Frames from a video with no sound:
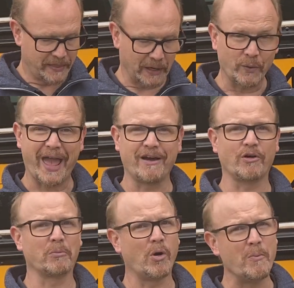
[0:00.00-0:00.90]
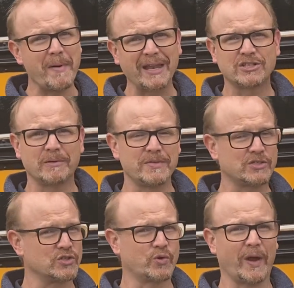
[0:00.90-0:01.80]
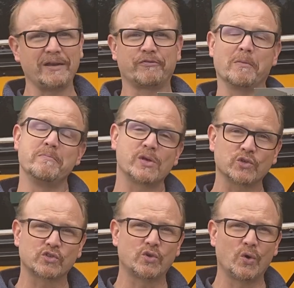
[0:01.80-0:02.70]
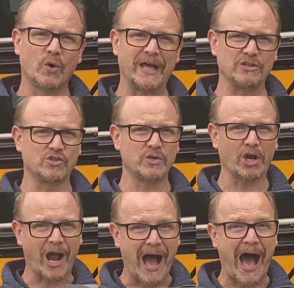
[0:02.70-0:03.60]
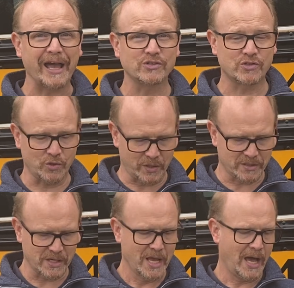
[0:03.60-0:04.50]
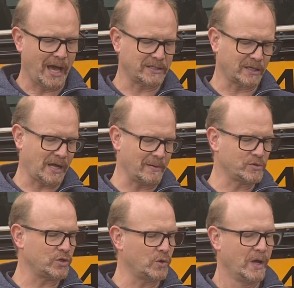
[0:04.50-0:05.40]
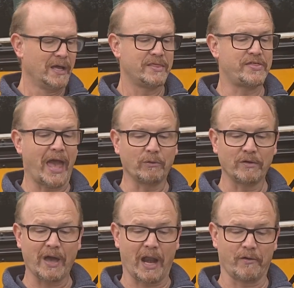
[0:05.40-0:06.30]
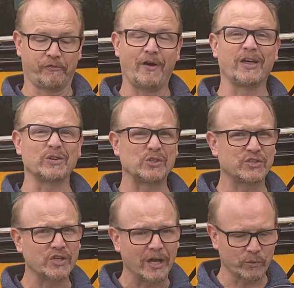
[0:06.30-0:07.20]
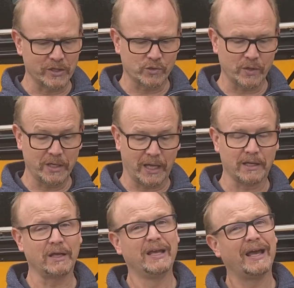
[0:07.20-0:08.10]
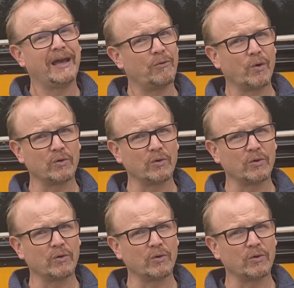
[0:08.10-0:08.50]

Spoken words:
then we have our momentum. This is great for middle school and junior high students to come to. Then we've got our father-son retreat, and we're